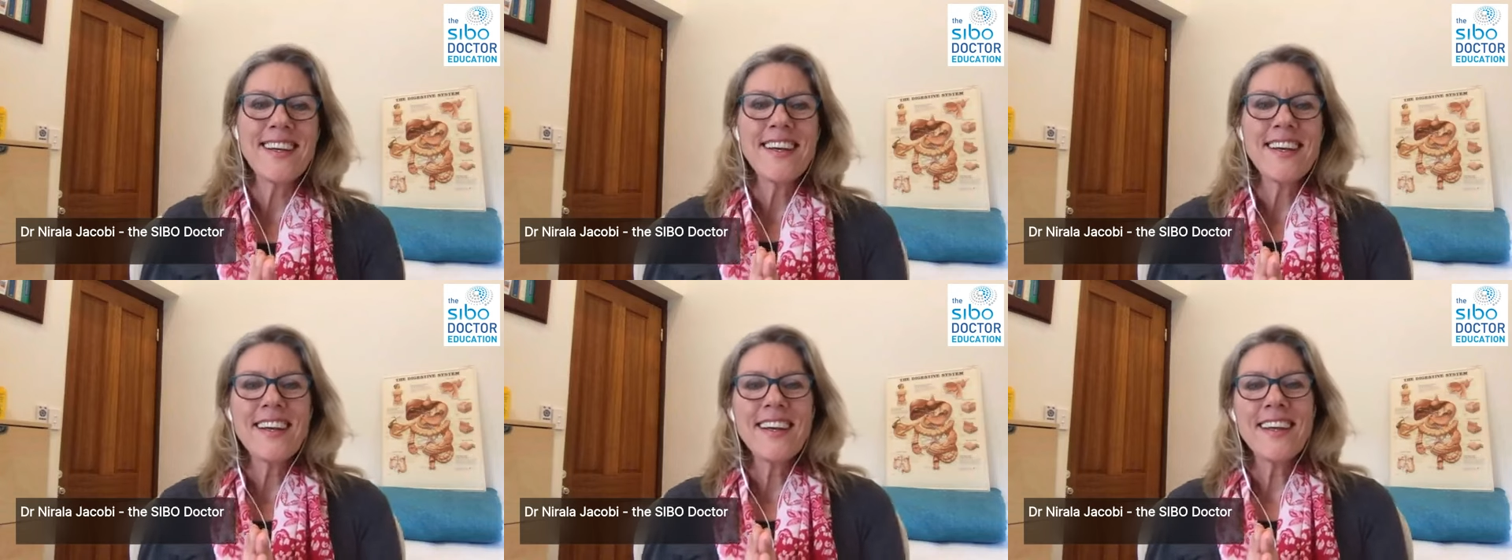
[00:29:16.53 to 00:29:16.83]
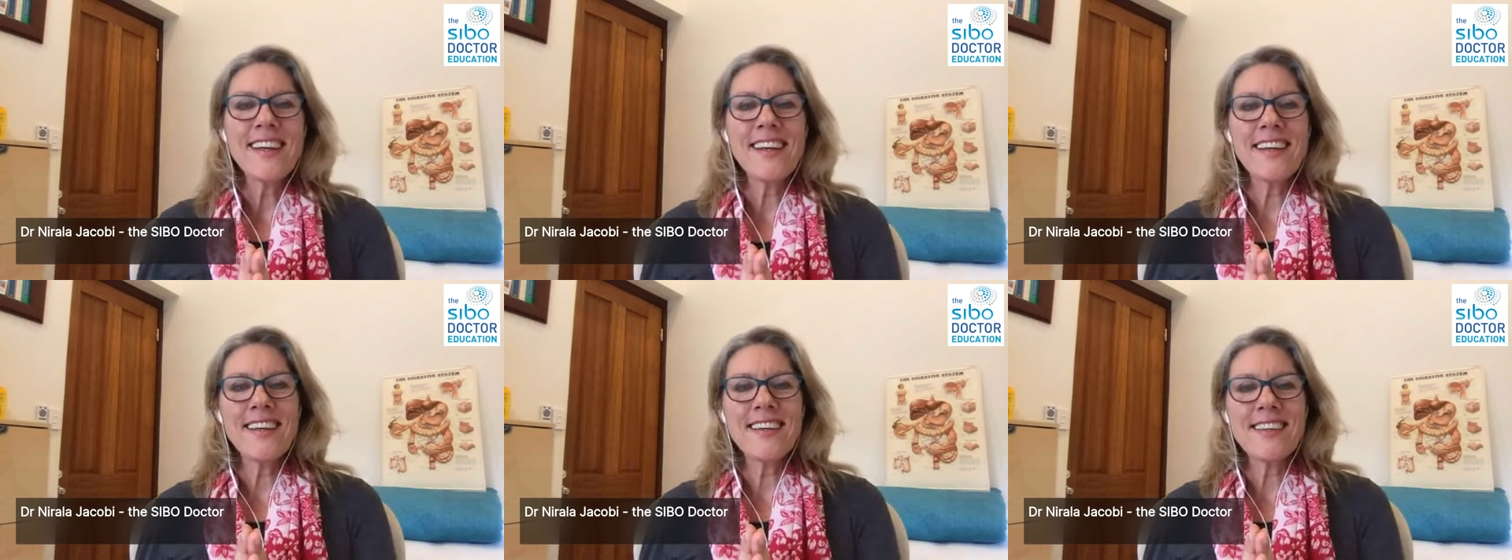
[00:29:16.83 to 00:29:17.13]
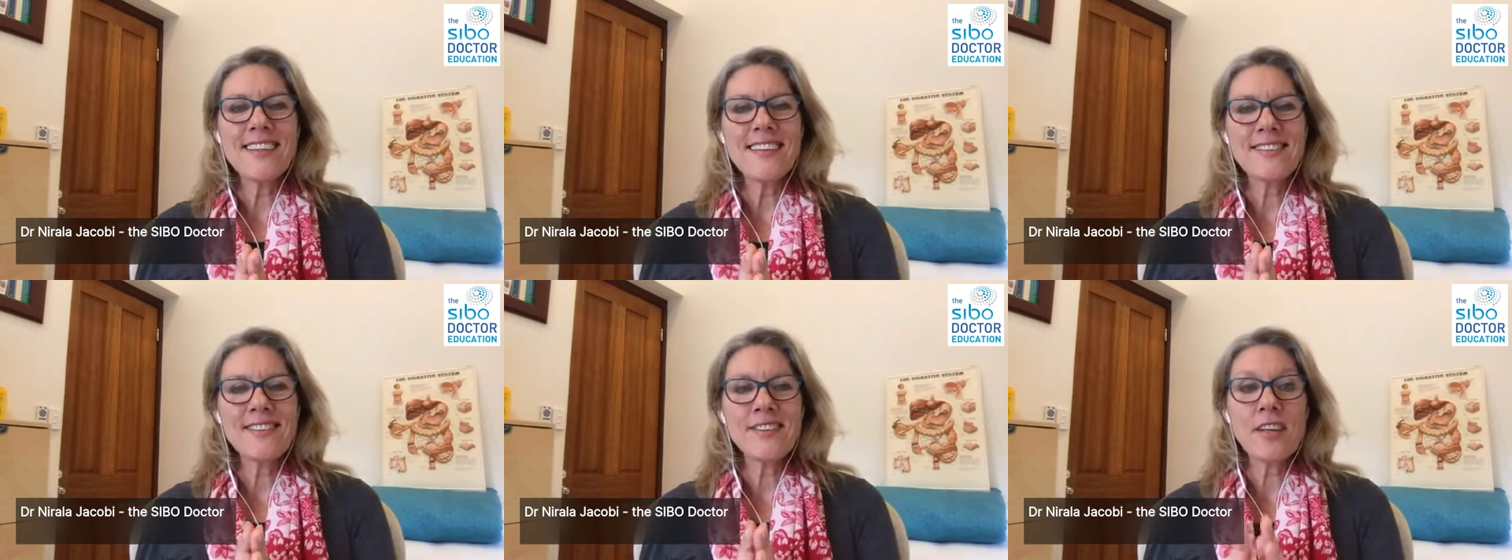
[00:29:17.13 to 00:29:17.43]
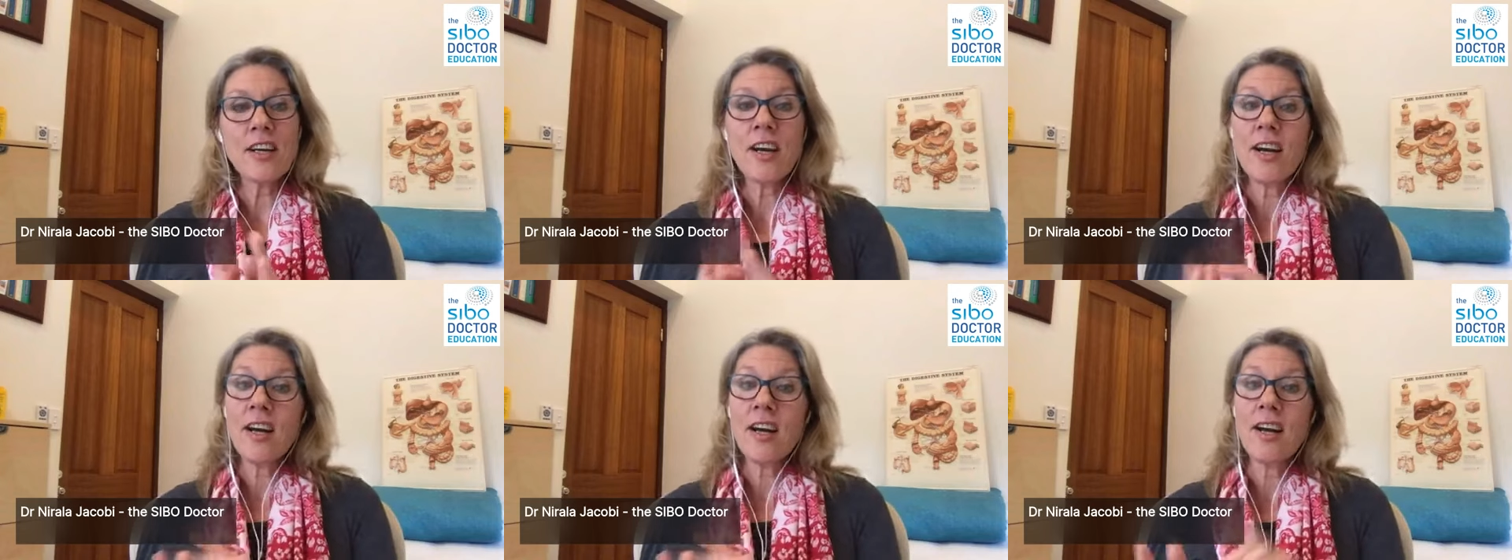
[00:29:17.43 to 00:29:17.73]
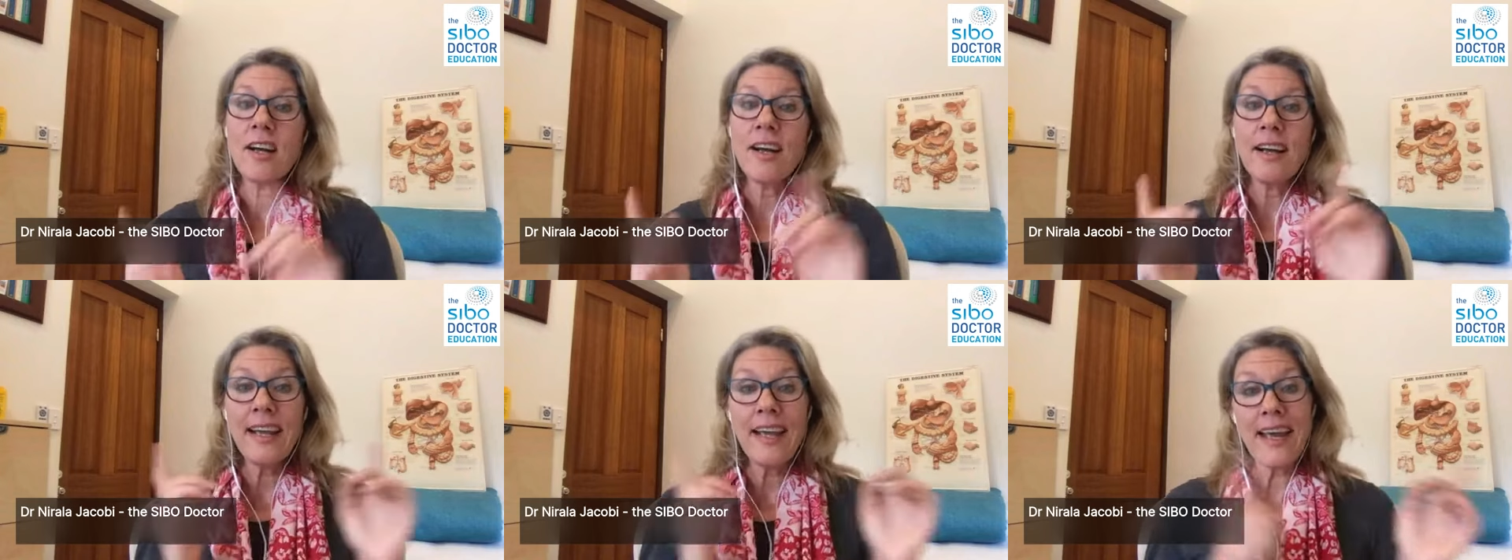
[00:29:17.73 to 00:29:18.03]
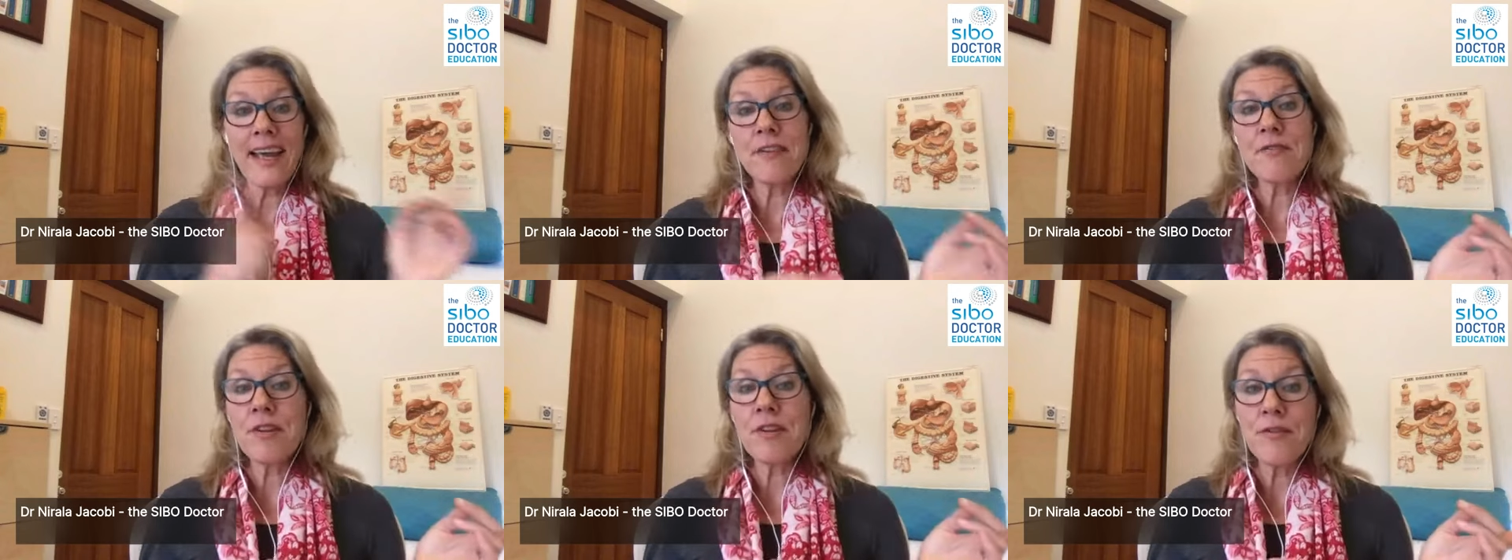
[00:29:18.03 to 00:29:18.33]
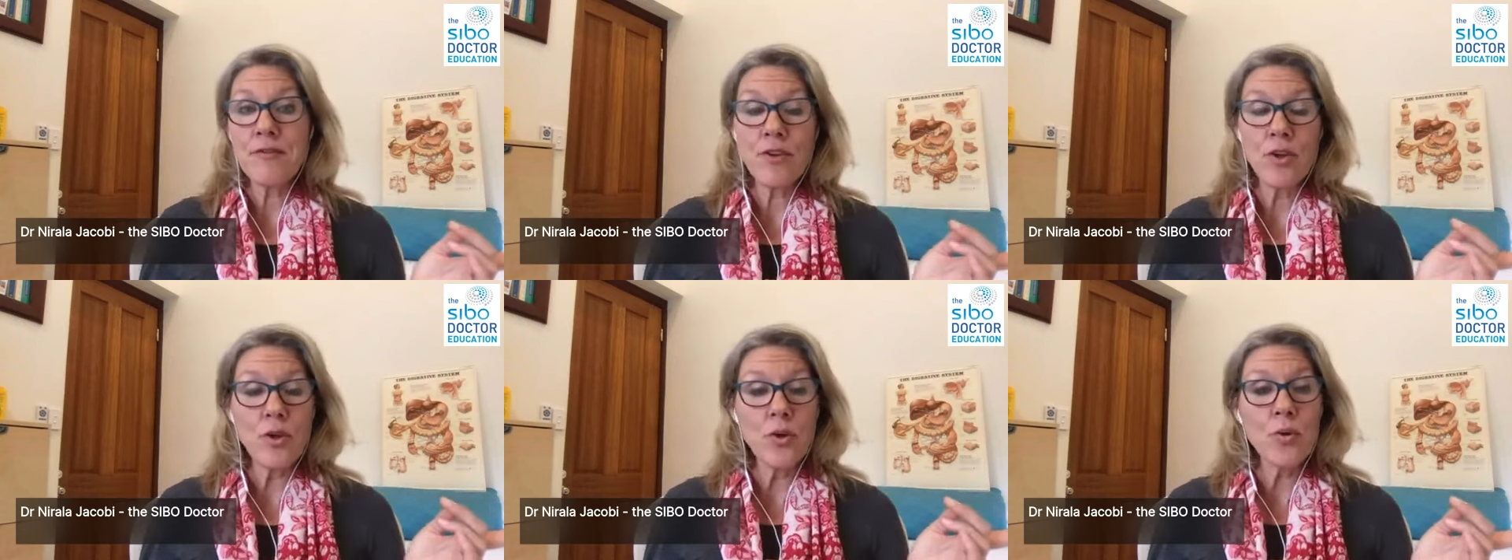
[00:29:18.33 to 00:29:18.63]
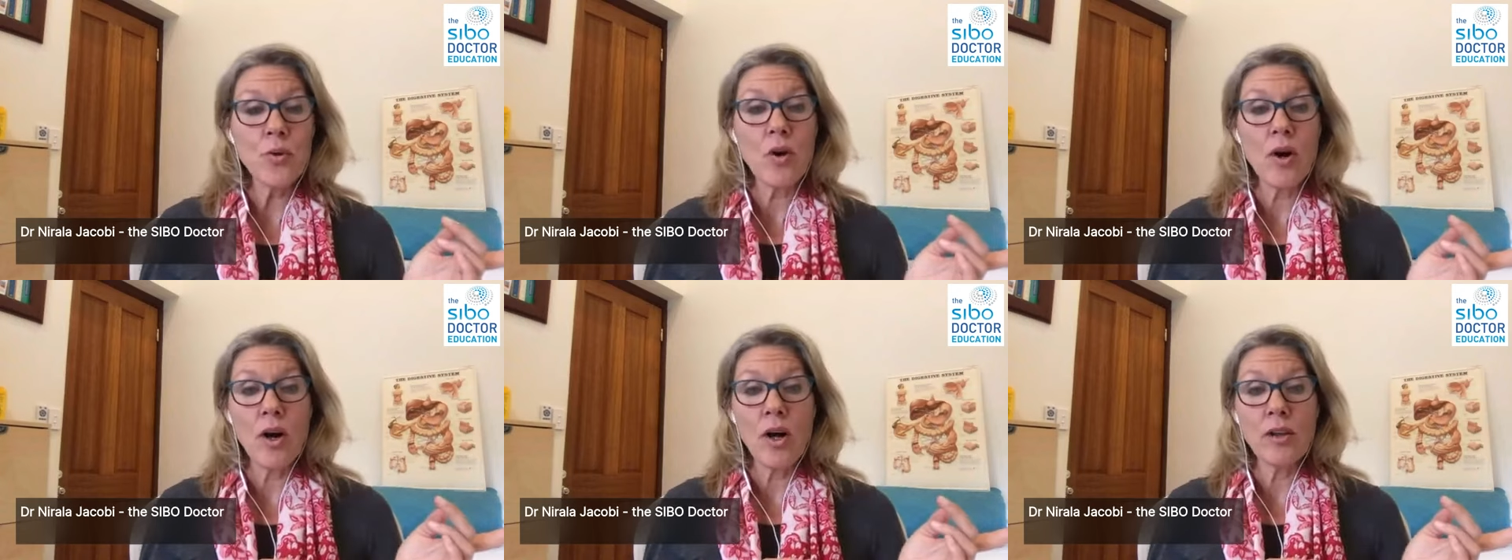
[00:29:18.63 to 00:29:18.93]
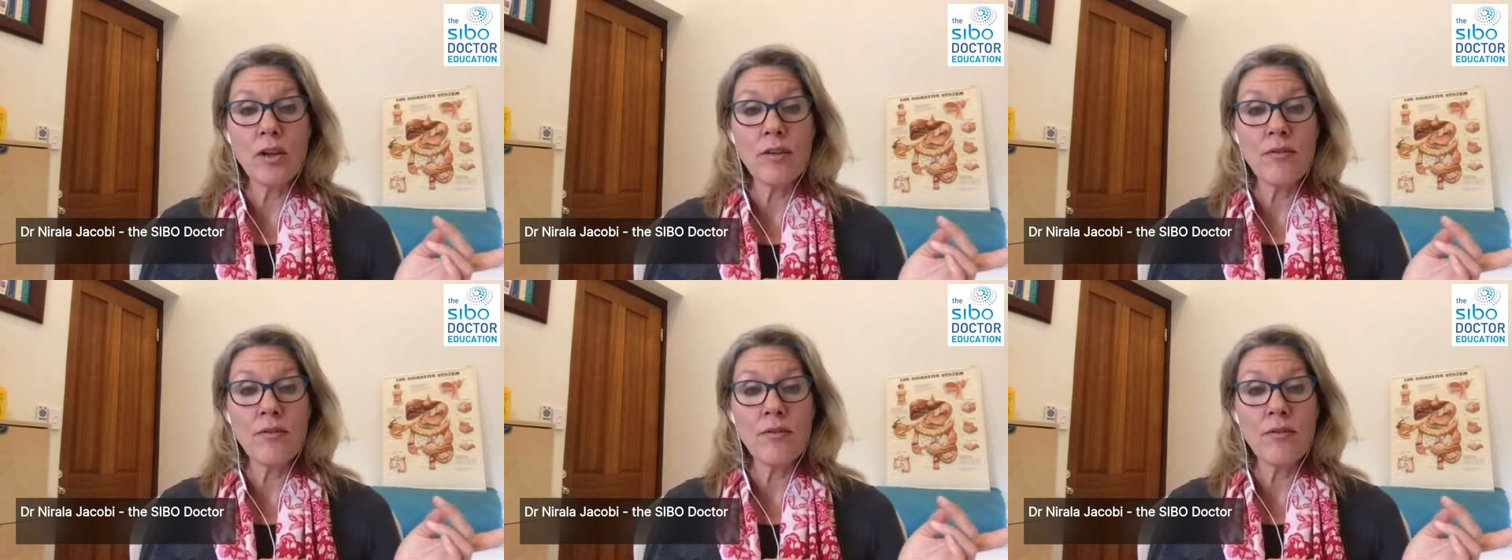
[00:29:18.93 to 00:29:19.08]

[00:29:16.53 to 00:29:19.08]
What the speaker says: Is, again, review all